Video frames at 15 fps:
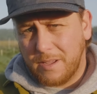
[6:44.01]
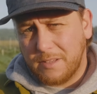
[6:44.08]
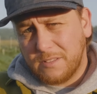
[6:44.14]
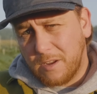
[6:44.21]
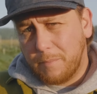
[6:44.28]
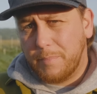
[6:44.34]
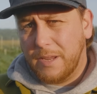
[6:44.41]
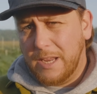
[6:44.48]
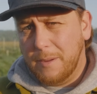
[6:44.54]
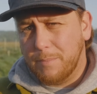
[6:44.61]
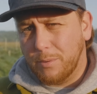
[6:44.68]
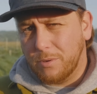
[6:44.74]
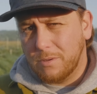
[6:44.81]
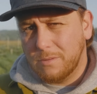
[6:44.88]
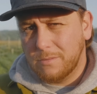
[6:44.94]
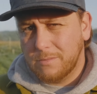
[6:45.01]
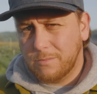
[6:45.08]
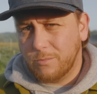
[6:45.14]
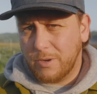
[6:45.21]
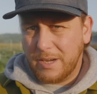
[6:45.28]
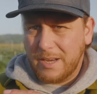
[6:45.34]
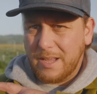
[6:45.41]
I saw people
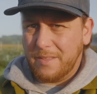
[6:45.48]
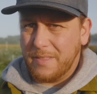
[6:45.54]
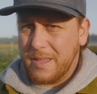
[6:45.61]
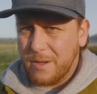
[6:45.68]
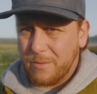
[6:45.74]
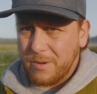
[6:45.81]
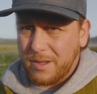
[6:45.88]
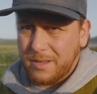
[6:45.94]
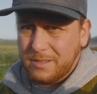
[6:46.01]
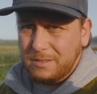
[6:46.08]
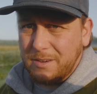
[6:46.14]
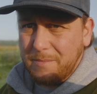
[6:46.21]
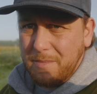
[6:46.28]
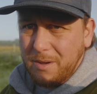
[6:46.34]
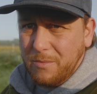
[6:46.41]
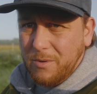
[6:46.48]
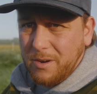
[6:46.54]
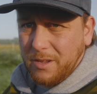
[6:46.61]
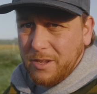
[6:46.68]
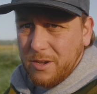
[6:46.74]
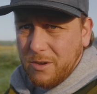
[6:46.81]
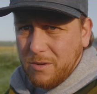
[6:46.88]
way down that way, so I might want
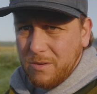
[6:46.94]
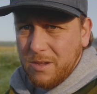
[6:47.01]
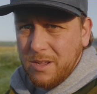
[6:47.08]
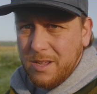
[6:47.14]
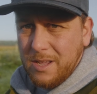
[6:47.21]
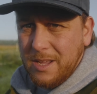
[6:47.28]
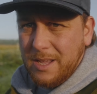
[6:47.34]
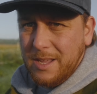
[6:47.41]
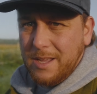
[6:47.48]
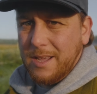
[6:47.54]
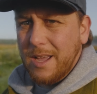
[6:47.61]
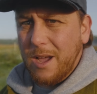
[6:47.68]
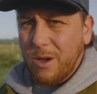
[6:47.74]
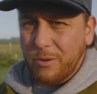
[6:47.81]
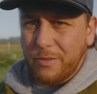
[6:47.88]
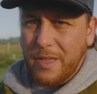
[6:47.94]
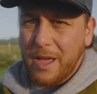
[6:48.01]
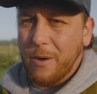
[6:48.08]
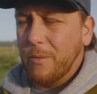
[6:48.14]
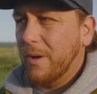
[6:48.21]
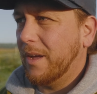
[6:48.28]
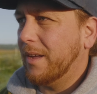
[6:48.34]
to go out
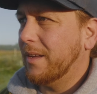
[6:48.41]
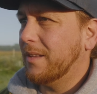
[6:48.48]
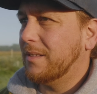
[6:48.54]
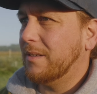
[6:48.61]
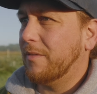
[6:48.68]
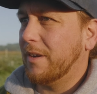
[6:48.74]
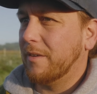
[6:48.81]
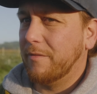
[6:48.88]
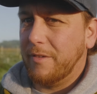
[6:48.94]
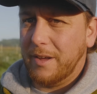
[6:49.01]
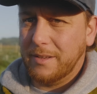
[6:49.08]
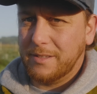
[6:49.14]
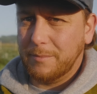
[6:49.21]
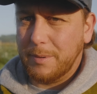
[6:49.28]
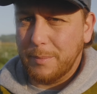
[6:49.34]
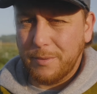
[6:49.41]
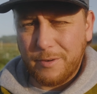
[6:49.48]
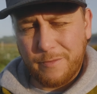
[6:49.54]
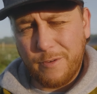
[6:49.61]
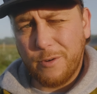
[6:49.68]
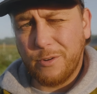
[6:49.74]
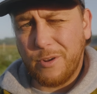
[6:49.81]
that way and see if I can find some people to
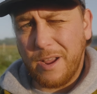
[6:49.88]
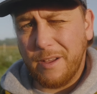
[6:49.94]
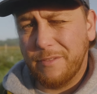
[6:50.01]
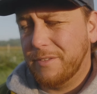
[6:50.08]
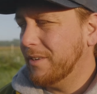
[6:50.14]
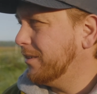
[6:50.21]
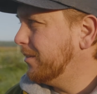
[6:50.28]
photograph.